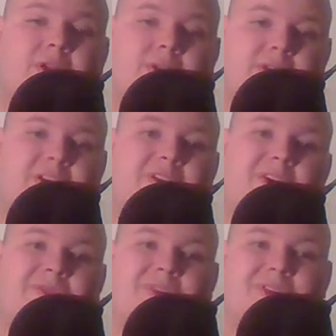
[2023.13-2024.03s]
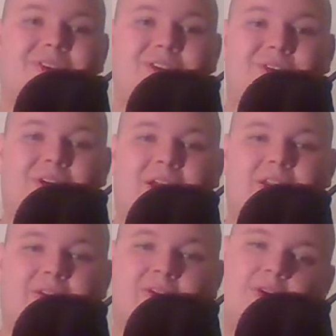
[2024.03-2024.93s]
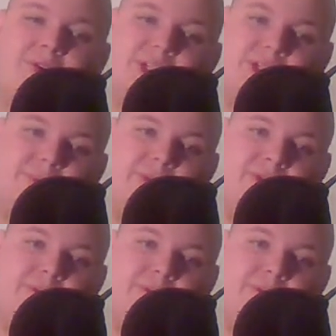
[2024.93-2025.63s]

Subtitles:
Did you love it? Did you hate it? Are you somewhere in the